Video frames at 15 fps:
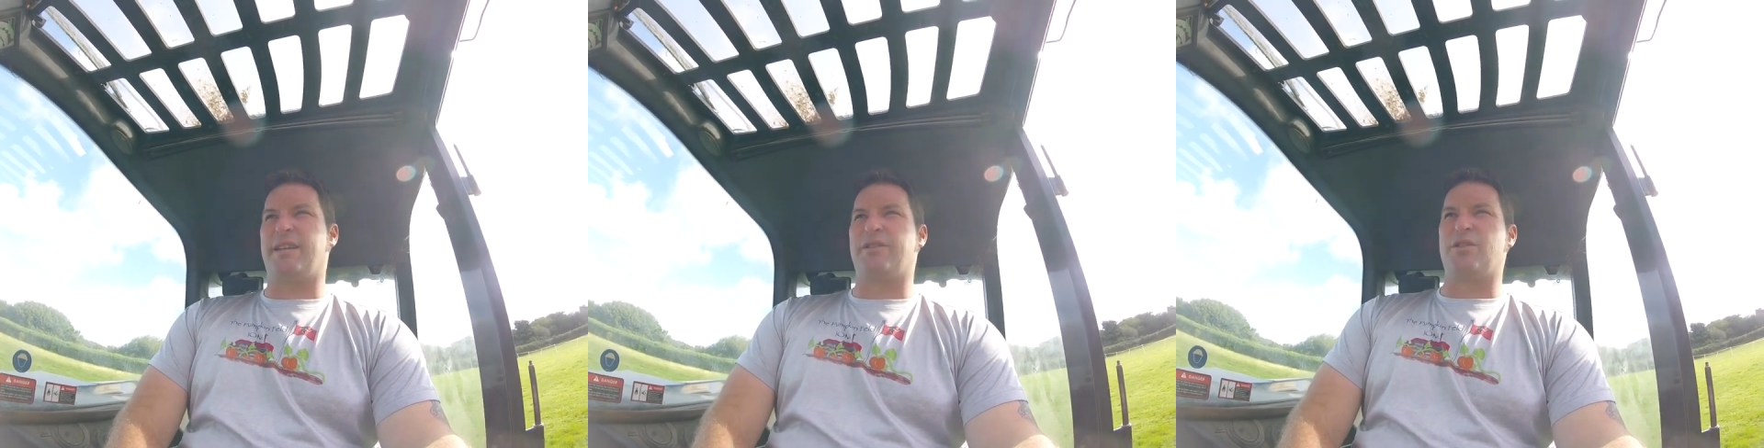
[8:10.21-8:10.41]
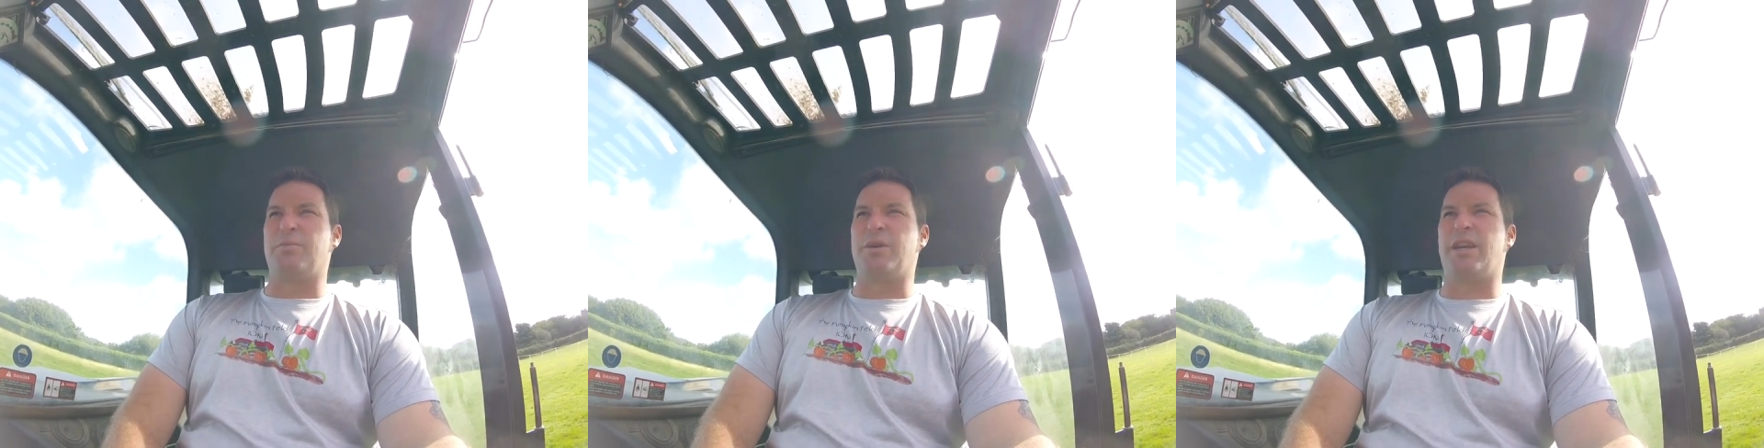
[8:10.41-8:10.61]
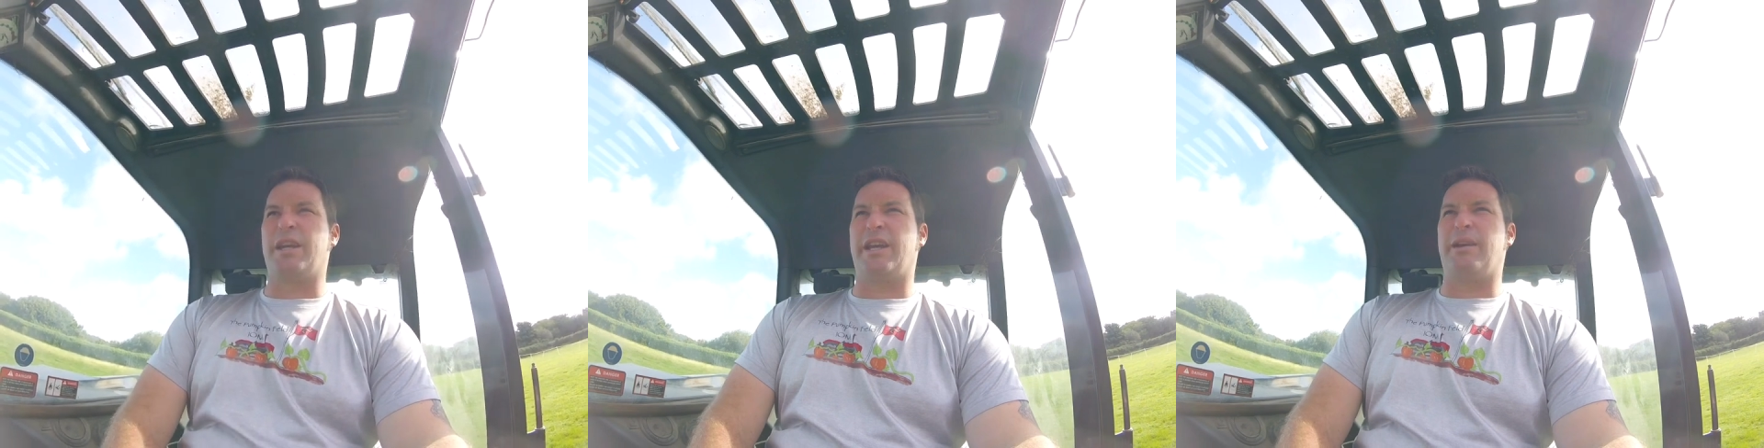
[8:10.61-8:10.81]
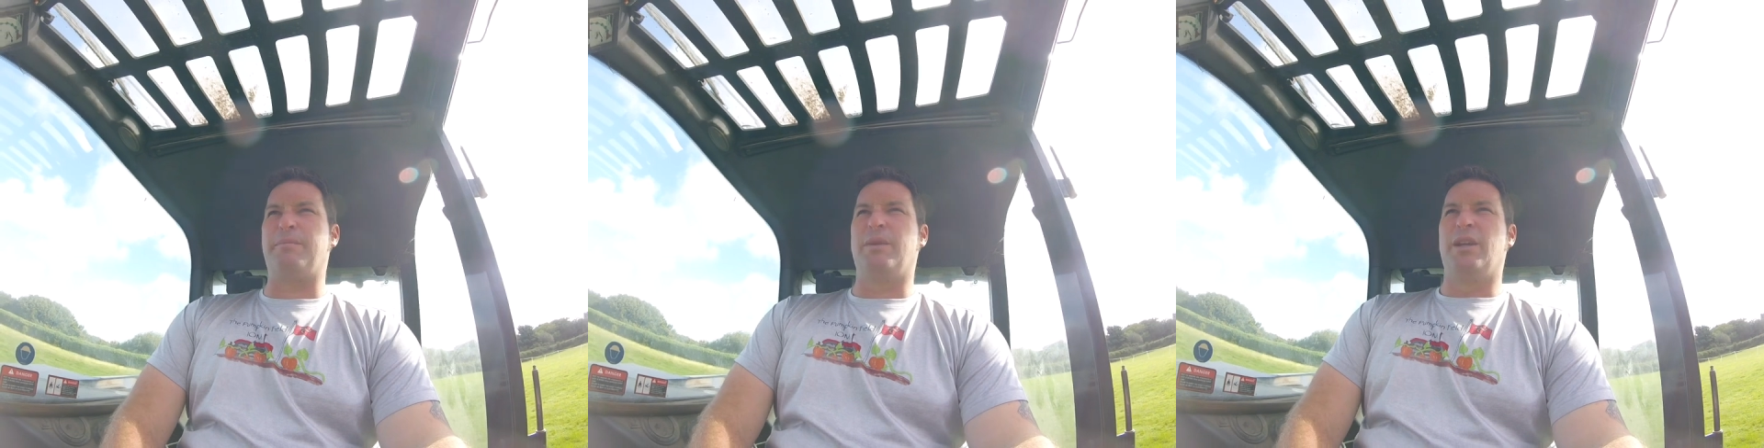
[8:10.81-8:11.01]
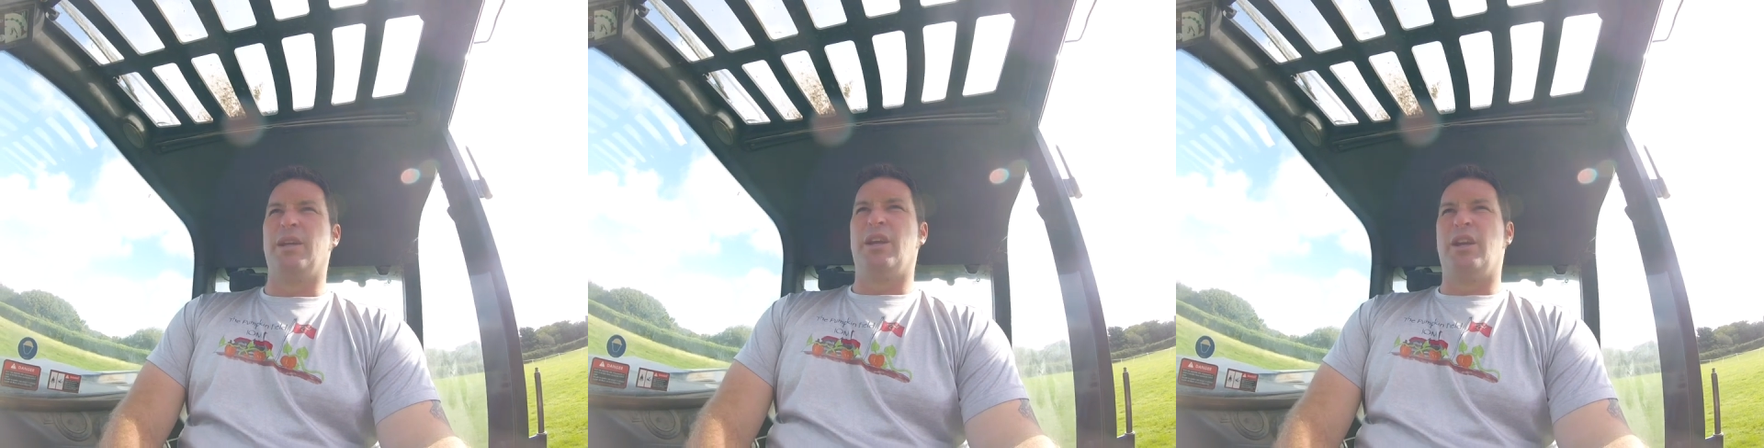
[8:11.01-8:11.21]
Someone came,
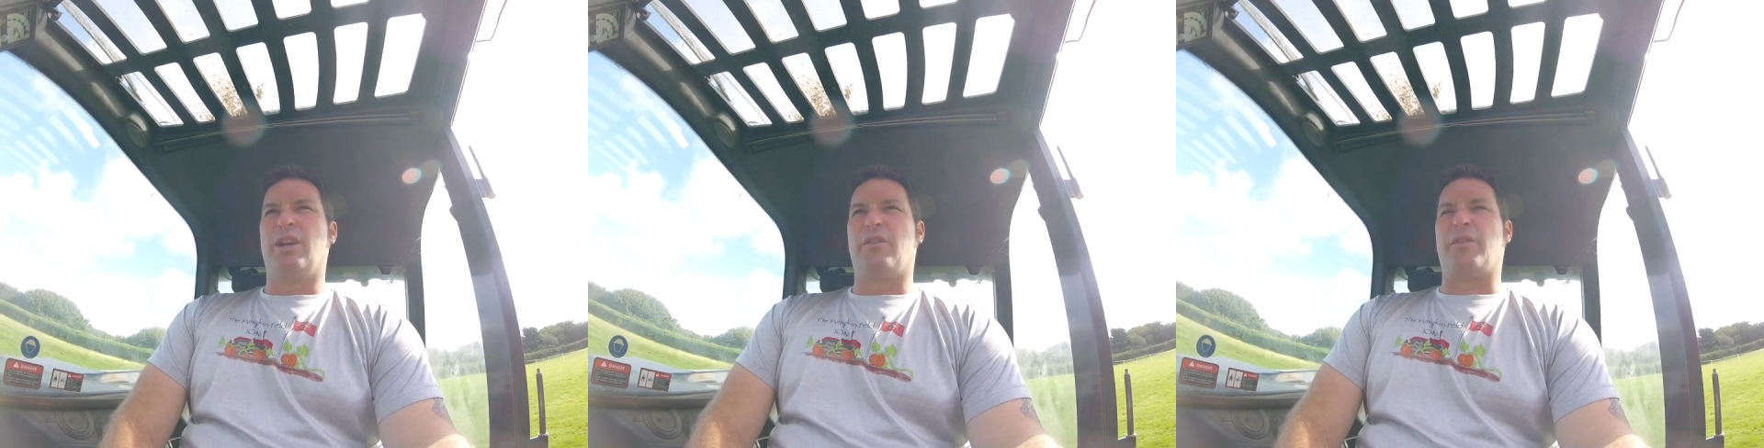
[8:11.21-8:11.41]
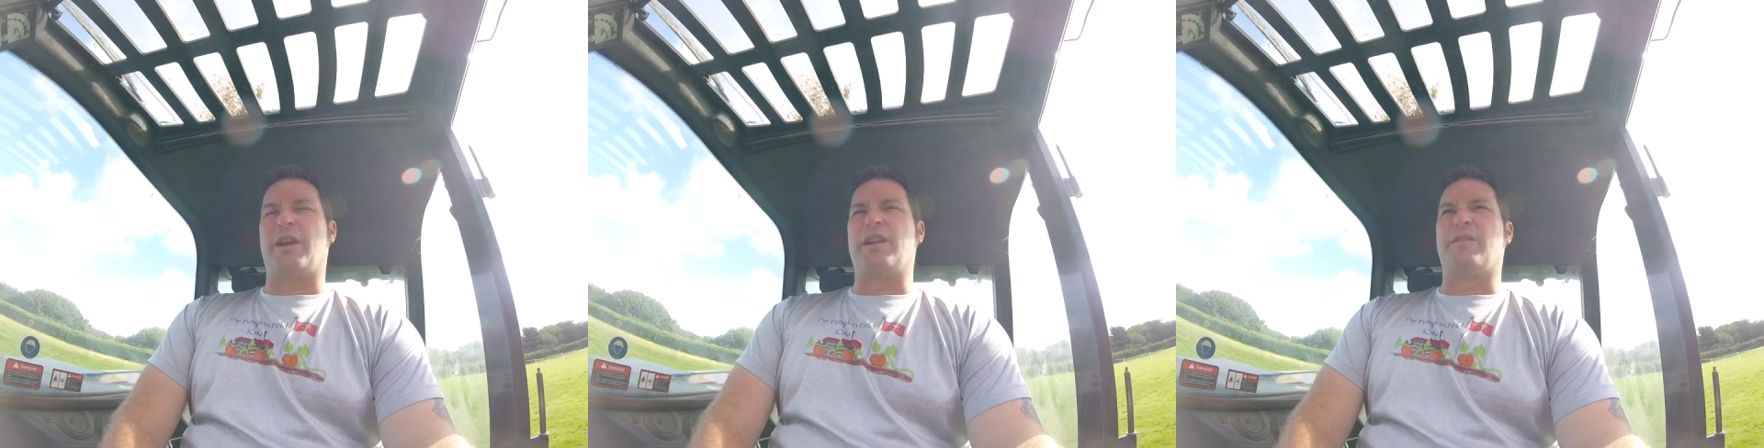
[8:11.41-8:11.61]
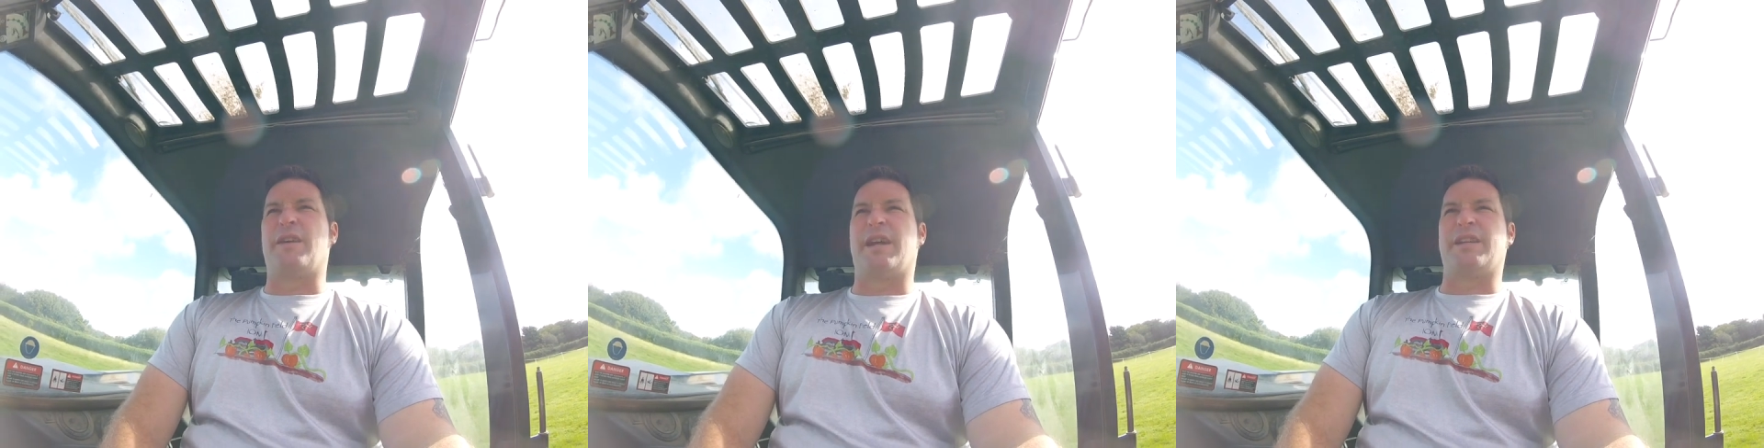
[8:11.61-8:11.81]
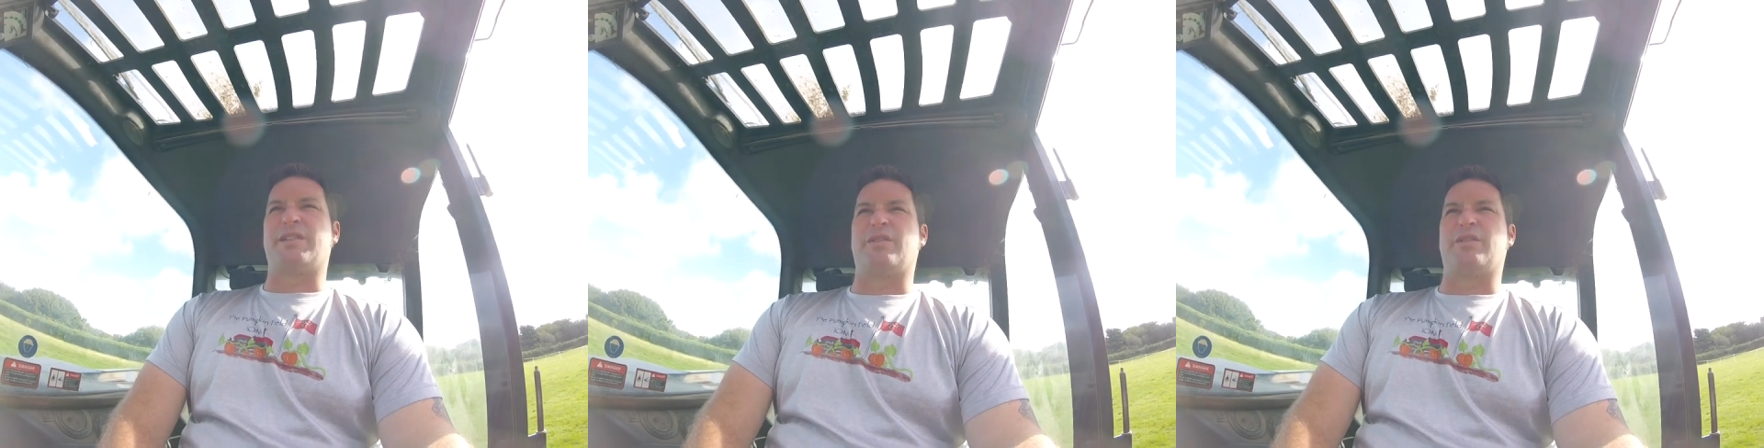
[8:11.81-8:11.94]
a friend of ours,